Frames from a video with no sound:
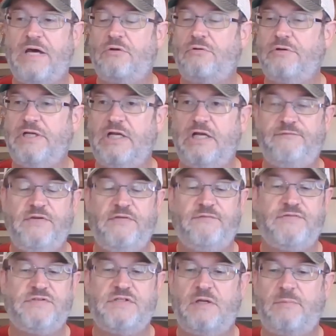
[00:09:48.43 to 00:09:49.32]
I don't care if
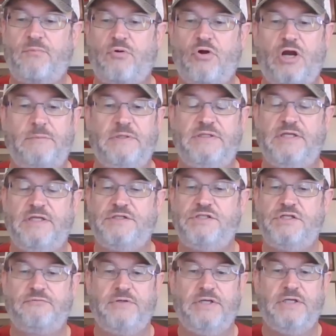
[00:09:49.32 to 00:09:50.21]
it's an apartment
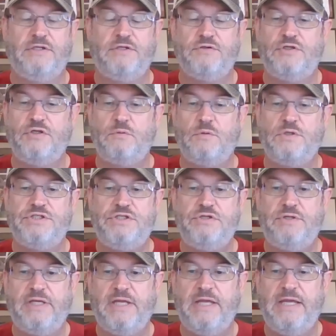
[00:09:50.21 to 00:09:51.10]
that you rent. Do what
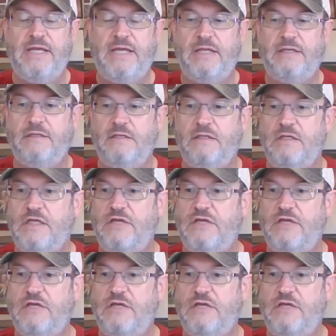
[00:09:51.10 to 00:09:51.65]
you can.